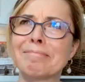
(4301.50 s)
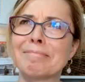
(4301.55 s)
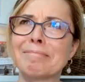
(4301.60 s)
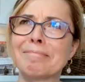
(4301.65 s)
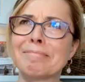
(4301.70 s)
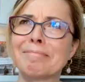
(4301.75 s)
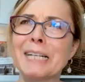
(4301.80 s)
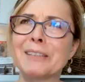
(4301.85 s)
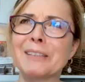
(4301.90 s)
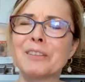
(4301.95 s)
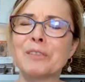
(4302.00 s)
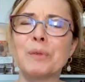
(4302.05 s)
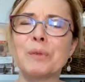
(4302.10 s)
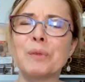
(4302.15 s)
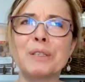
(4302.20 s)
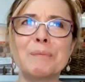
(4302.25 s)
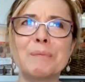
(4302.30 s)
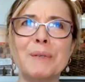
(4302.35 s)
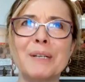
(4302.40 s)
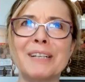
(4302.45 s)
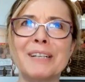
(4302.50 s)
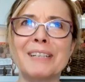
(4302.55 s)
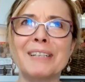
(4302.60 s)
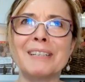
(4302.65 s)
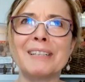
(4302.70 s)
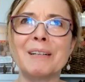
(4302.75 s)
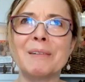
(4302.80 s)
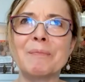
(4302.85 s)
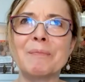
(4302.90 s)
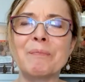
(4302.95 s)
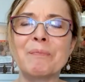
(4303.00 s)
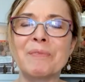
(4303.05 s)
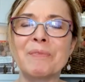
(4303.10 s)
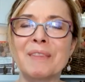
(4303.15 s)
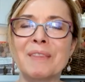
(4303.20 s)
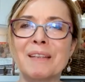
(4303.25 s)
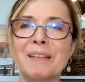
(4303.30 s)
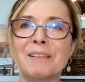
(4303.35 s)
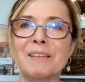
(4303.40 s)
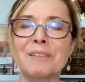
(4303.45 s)
Yeah. It's one of my, um,
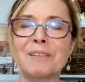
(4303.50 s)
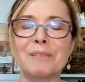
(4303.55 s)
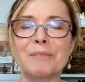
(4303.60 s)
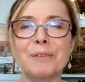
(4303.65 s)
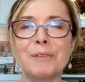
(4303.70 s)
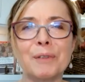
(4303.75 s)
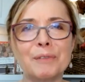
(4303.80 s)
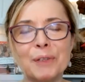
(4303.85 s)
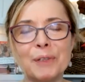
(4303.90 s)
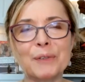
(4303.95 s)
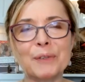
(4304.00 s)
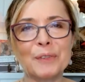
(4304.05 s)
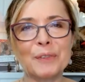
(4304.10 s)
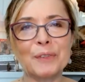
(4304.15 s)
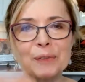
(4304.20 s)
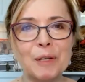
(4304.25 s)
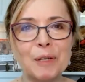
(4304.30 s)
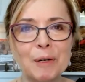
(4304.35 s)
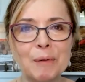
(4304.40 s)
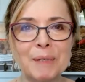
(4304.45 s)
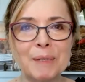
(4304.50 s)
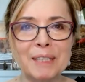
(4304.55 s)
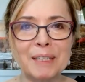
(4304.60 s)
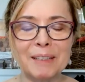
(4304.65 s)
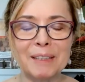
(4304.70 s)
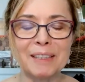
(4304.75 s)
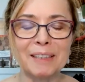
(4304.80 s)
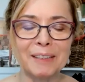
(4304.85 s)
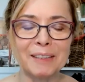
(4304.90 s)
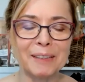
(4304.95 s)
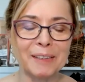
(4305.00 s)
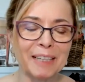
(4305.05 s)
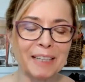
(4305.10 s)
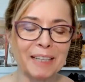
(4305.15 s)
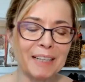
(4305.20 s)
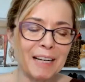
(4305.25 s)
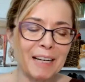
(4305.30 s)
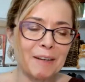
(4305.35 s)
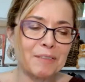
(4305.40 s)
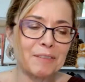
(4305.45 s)
for folks who know me, uh,
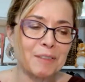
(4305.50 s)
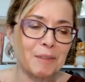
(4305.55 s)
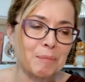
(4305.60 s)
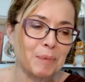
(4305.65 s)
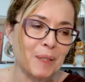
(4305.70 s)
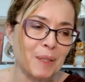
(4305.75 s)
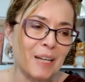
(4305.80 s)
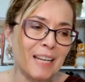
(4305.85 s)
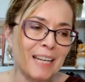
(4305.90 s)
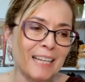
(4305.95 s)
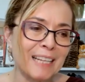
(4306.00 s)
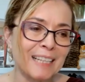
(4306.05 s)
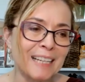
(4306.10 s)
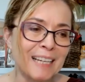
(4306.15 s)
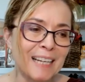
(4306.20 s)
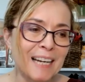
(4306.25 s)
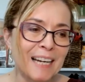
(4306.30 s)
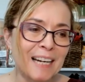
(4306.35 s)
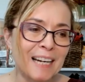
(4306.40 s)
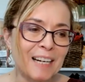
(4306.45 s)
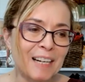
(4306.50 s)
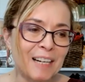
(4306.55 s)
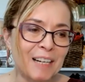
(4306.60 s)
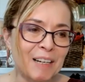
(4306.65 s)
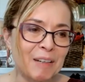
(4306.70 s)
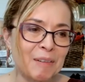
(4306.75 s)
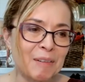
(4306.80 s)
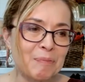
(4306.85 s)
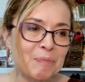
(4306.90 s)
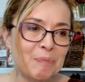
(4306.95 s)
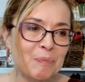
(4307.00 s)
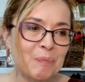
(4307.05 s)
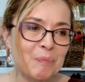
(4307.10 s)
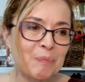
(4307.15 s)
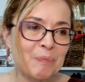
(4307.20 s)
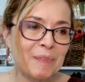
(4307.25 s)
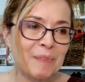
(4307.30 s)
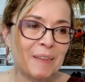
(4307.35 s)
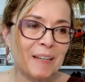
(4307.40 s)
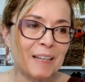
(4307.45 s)
after playing, um,
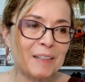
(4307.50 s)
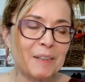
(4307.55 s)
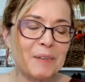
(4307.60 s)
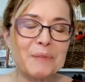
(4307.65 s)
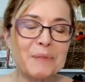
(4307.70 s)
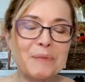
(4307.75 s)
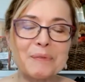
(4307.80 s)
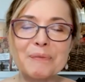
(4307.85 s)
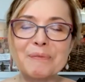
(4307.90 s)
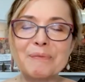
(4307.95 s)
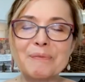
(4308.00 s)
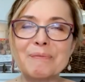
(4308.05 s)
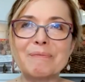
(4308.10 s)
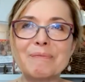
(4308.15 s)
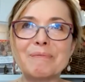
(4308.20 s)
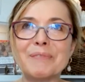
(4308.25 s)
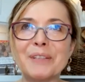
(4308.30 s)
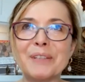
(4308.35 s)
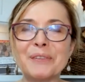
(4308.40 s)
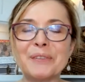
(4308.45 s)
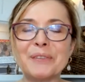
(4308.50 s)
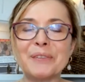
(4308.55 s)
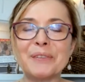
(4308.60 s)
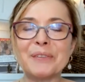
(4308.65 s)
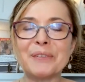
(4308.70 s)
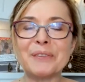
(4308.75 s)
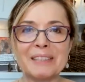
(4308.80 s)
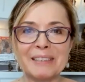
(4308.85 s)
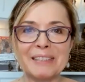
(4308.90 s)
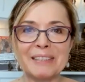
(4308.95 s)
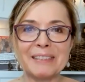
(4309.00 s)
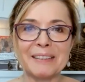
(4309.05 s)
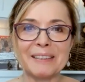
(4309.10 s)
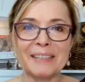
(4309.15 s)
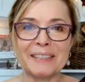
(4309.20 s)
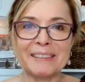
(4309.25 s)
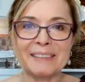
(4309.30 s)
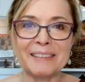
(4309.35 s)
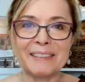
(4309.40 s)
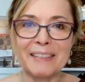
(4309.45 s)
I don't necessarily need
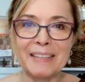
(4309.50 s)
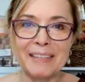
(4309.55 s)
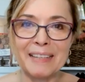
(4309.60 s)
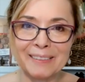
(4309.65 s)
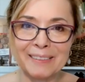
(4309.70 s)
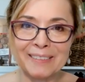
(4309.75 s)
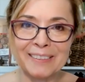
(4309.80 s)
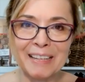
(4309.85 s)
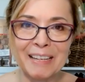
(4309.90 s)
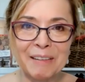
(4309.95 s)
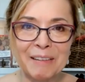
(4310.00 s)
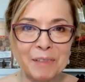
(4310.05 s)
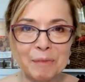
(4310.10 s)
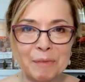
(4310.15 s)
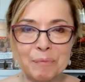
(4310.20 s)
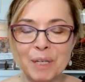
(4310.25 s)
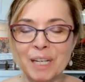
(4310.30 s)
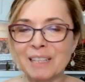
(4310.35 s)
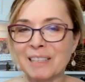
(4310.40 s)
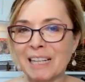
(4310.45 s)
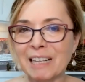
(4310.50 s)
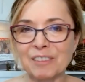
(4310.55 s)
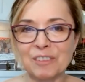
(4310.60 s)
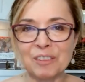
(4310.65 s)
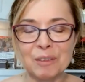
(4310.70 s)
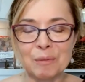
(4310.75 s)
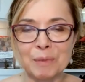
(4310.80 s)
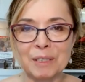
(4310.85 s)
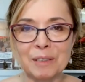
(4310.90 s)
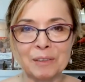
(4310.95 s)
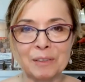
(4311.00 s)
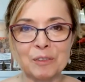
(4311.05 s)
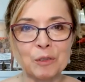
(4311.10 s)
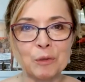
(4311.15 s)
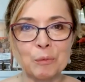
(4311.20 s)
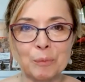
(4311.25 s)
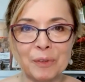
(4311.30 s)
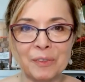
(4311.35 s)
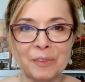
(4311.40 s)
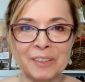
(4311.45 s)
like an essay. We might actually be too
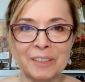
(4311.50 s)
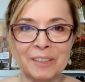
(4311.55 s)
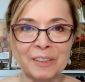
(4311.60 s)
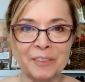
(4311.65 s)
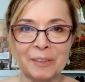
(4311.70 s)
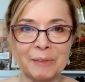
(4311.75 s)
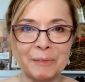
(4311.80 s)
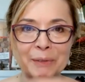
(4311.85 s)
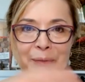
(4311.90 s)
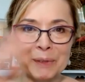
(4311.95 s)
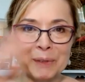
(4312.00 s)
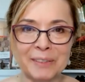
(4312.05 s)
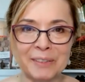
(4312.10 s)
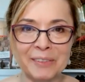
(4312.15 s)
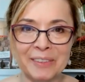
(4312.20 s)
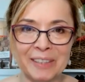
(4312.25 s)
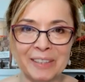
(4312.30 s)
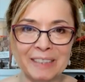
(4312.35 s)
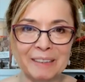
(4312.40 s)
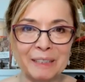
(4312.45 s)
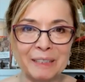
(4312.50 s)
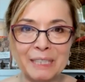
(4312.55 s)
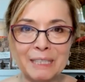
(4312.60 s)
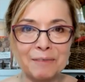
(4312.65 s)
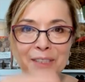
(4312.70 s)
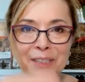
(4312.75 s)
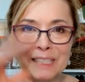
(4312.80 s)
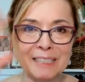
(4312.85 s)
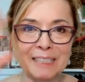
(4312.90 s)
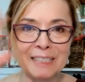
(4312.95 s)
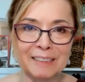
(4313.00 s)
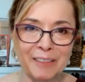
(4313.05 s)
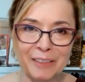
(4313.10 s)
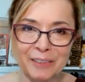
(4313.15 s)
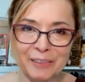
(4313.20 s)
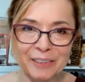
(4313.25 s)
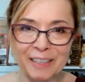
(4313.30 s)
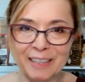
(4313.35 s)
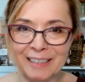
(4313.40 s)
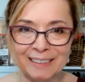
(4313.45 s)
busy because everybody's like leaving
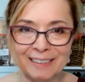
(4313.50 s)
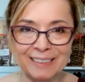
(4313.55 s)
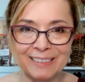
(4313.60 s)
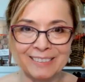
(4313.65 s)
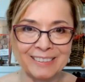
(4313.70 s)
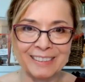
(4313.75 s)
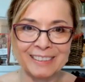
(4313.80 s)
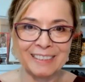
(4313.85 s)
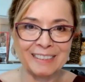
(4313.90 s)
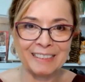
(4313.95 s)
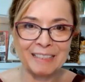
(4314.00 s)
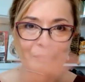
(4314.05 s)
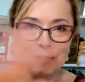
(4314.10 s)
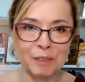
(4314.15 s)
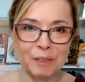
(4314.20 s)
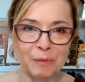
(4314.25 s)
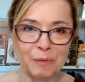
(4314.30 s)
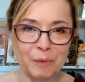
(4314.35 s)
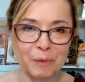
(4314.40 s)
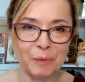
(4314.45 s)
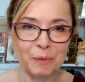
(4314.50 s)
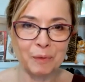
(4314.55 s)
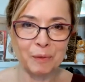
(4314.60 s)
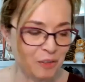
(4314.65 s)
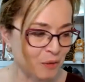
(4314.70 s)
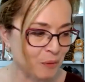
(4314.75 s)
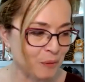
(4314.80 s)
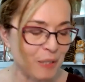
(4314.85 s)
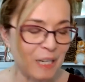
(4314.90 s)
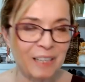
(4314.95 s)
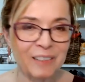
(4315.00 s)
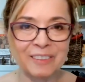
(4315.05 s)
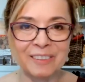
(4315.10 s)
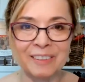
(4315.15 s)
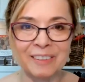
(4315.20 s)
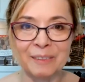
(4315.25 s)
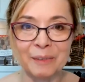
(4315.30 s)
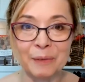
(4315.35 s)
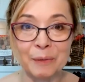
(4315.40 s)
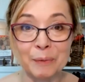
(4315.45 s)
Dark Odyssey in every which
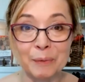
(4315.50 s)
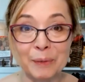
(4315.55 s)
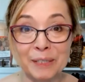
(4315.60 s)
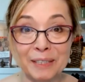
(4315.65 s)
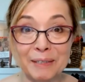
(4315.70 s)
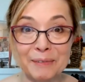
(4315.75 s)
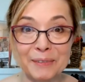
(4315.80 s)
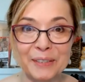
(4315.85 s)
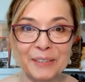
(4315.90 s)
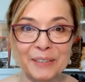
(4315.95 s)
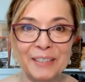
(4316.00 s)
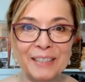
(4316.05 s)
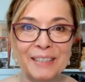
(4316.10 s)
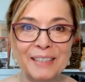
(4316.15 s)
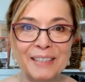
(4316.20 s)
direction or whatever.